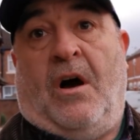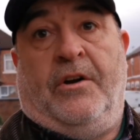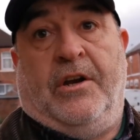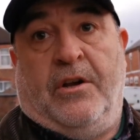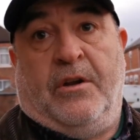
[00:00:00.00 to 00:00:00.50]

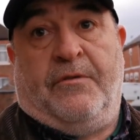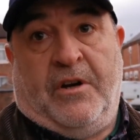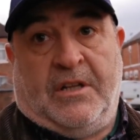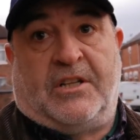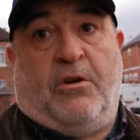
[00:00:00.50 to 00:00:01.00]
on another
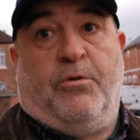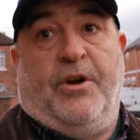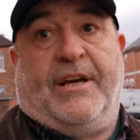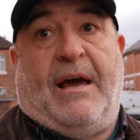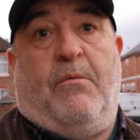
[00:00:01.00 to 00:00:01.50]
little
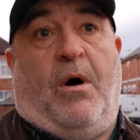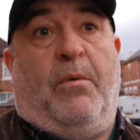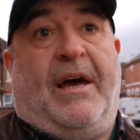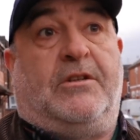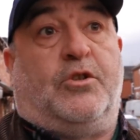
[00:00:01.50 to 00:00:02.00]
run again, what
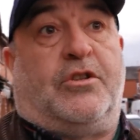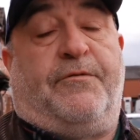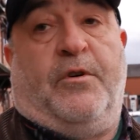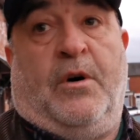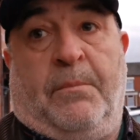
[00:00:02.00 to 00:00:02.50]
we had just
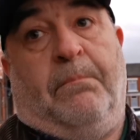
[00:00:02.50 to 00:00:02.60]
before.